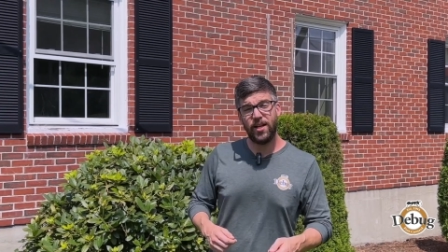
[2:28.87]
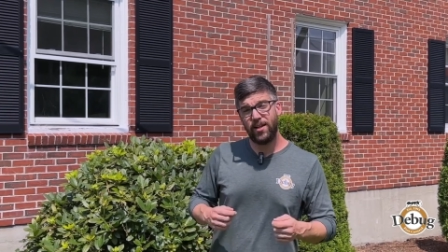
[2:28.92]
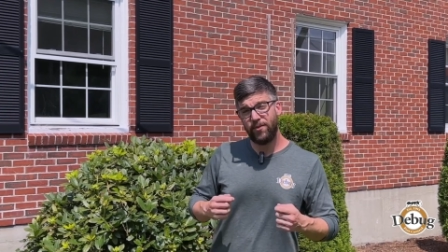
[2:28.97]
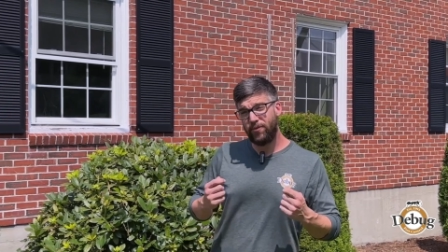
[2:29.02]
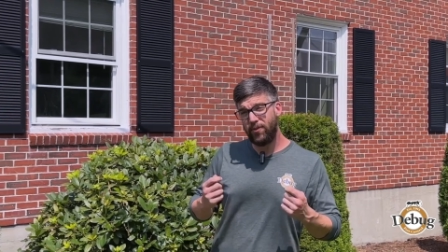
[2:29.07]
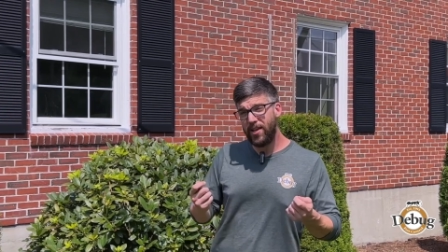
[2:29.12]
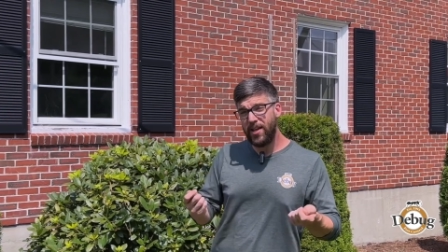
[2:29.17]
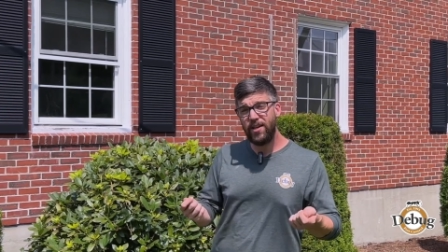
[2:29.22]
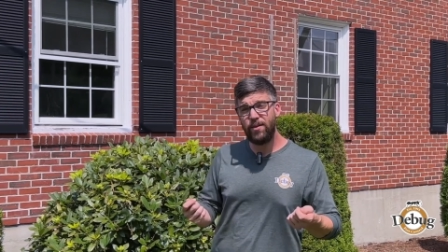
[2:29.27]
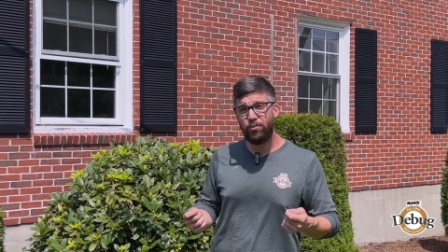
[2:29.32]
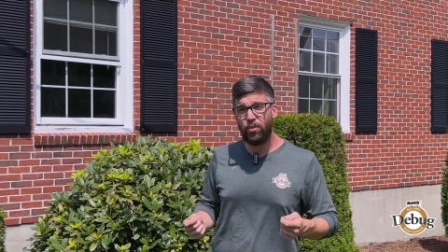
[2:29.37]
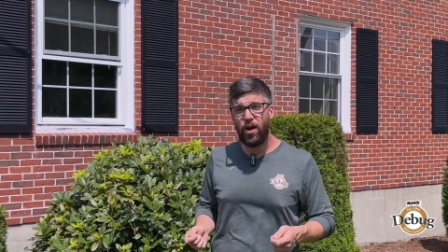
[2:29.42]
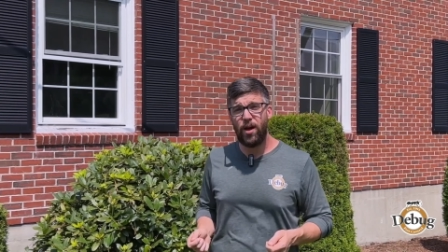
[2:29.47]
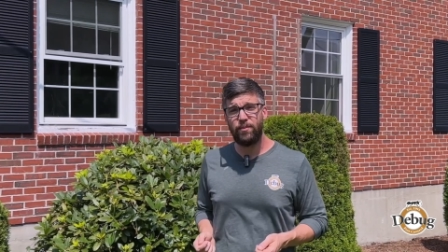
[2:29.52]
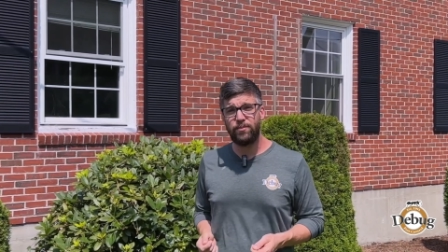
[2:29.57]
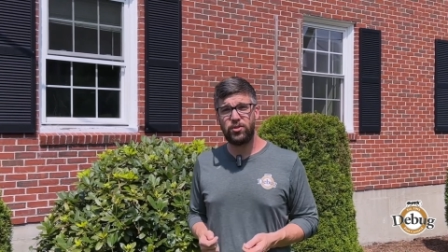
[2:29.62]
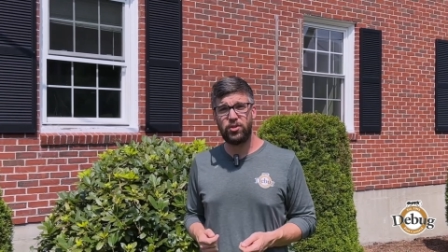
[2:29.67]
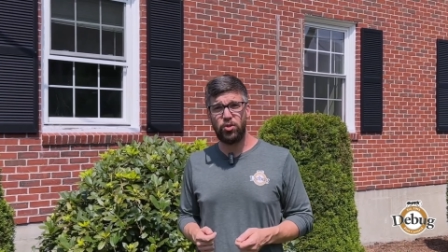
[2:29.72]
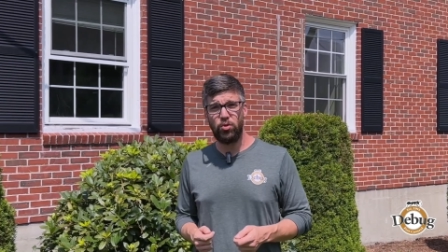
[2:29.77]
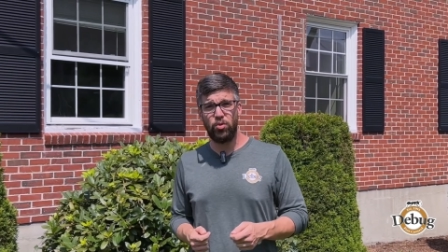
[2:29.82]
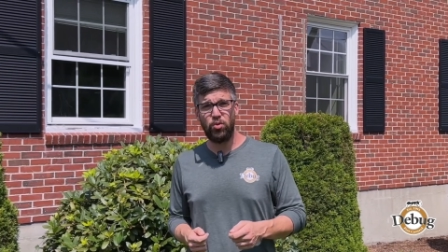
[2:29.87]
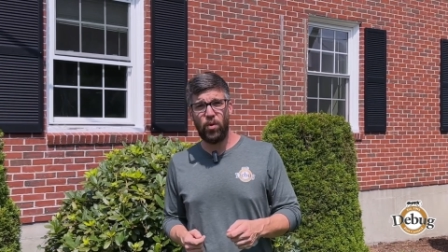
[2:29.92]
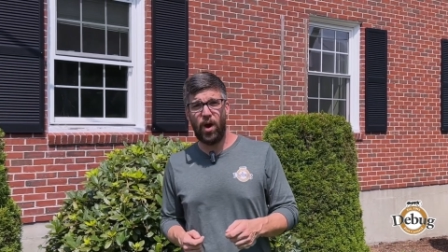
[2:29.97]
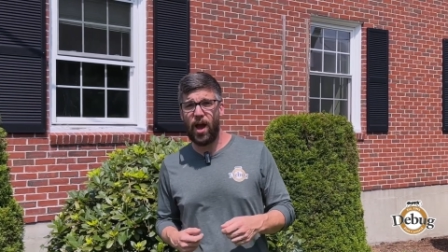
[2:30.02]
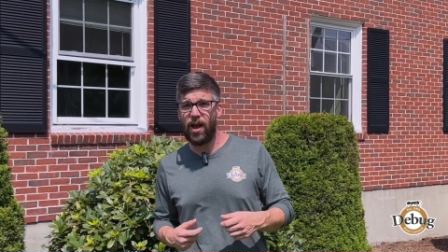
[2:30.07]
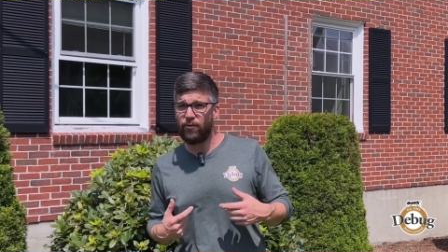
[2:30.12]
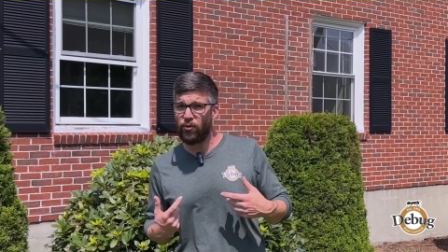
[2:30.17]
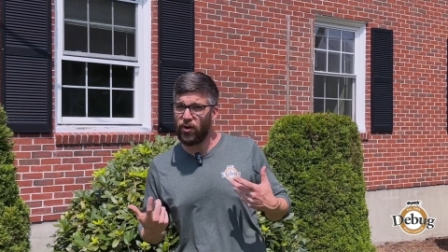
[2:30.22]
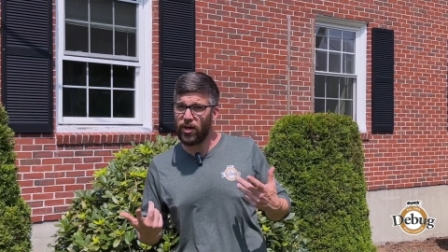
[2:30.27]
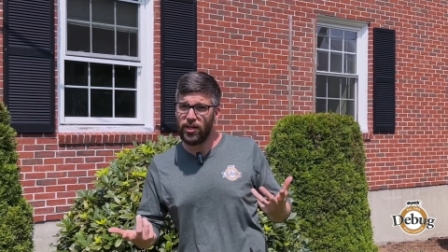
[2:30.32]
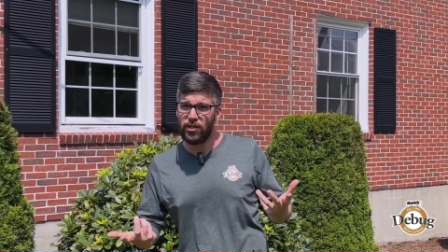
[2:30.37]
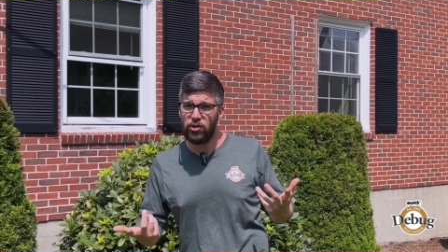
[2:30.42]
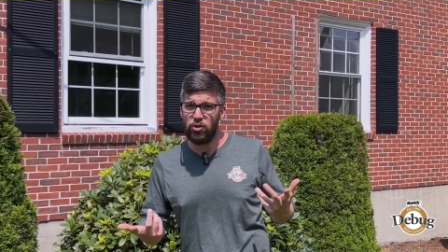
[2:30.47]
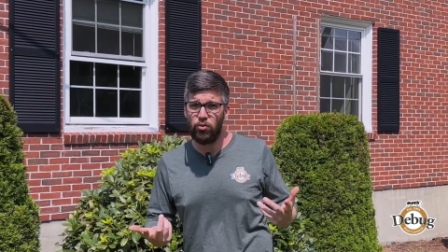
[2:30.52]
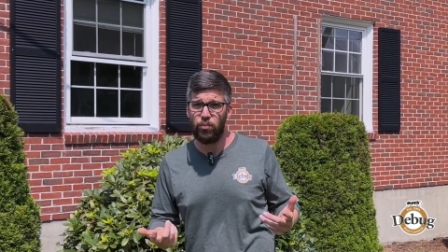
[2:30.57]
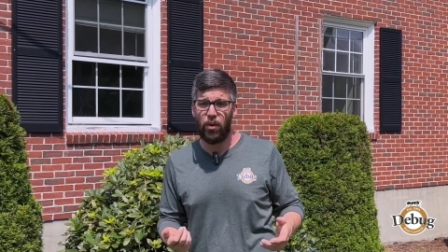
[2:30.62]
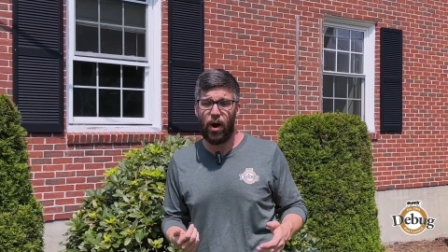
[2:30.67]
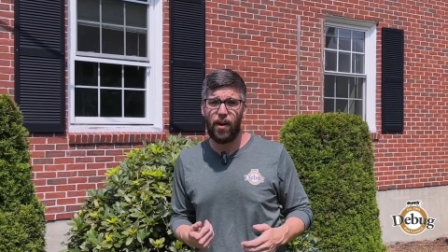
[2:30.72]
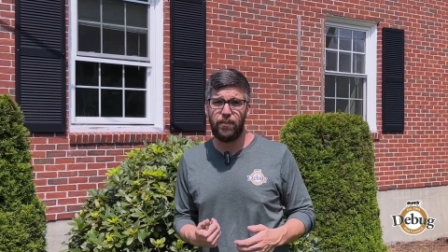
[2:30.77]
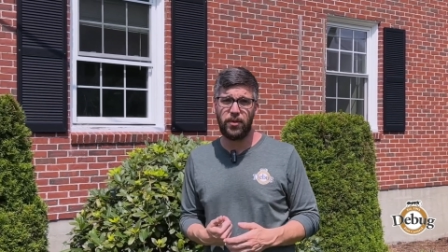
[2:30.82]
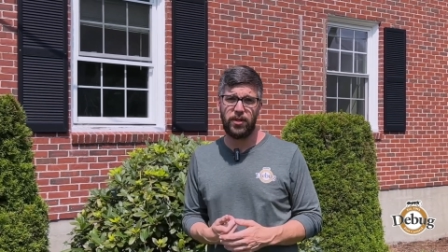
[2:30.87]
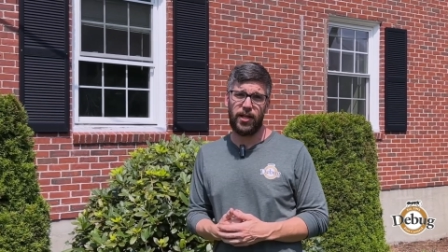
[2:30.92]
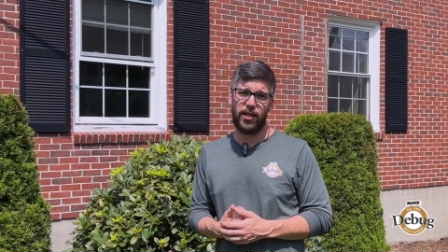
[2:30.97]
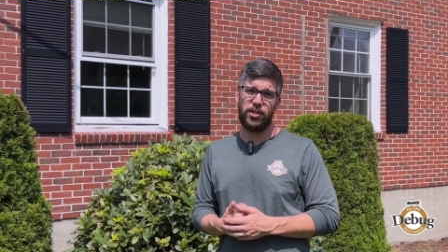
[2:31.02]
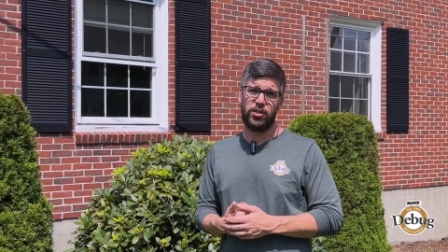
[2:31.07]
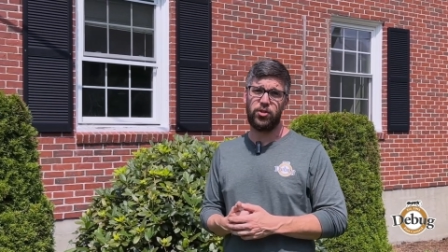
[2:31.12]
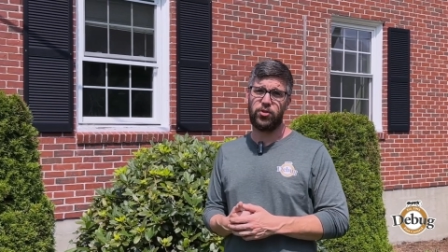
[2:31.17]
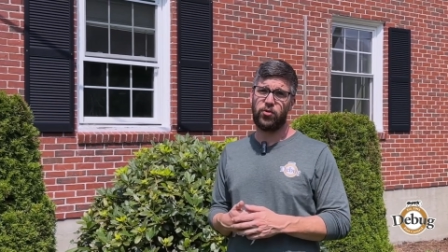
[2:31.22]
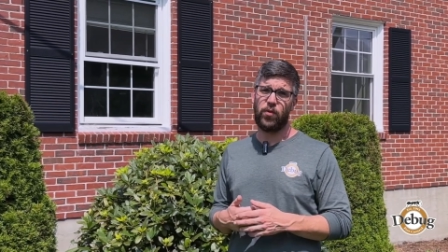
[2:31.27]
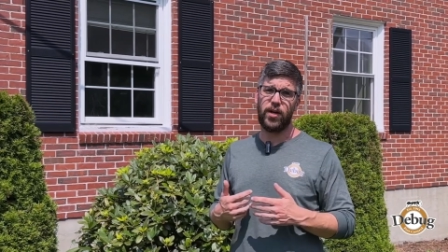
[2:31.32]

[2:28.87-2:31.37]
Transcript: And if any problems do arrive or any new populations